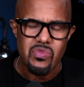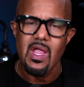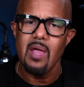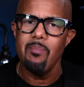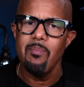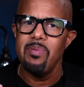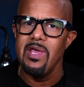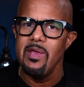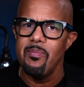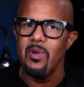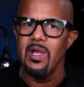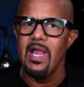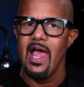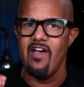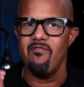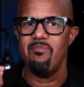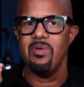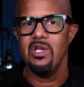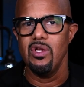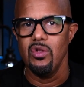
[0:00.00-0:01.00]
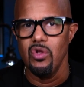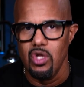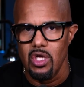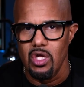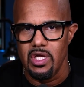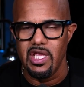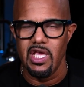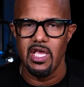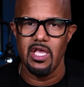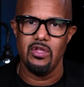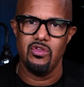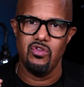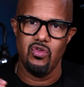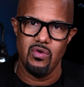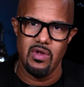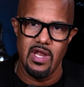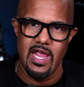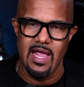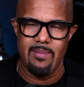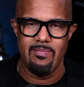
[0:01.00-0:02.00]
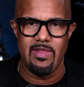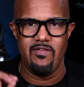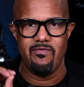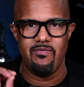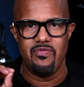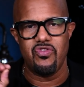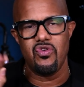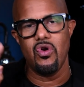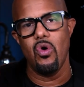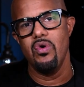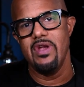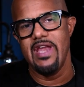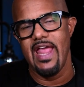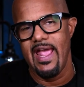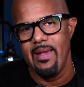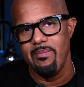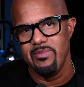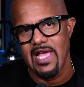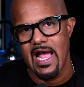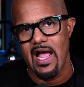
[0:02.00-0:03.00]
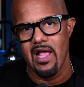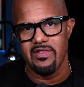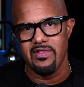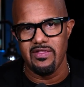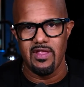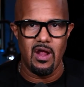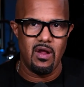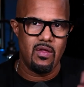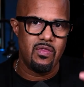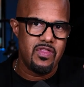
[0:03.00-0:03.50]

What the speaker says: people have been looking to name. They've thrown names out there.